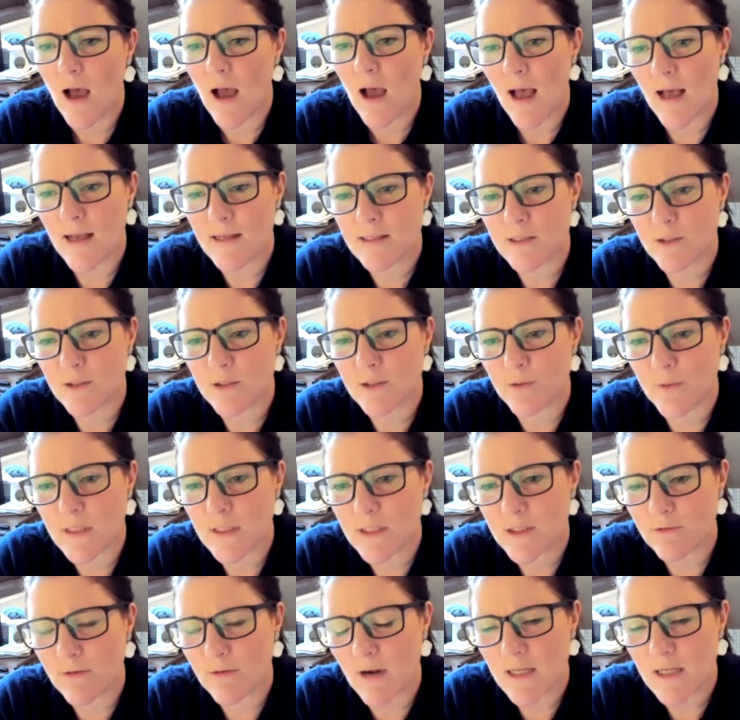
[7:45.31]
has to
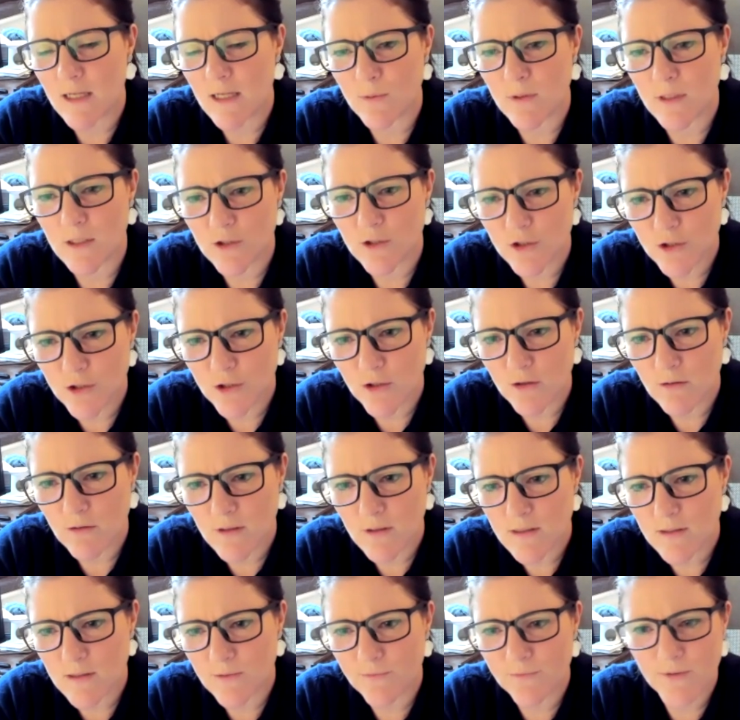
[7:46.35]
interact with
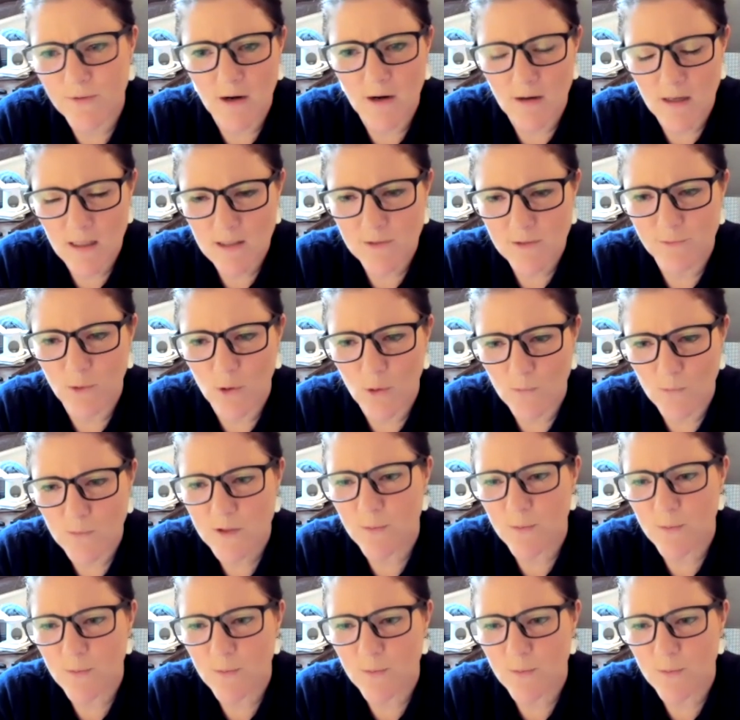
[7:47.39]
insurers of various forms,